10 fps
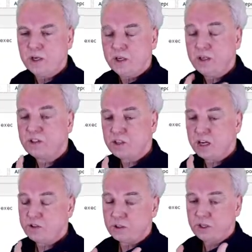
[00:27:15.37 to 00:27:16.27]
In this
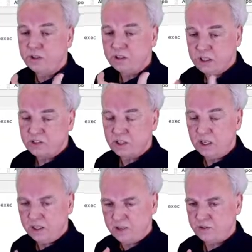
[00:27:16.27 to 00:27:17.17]
case, it takes
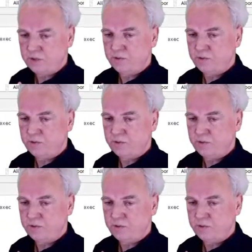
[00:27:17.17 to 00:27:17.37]
ints,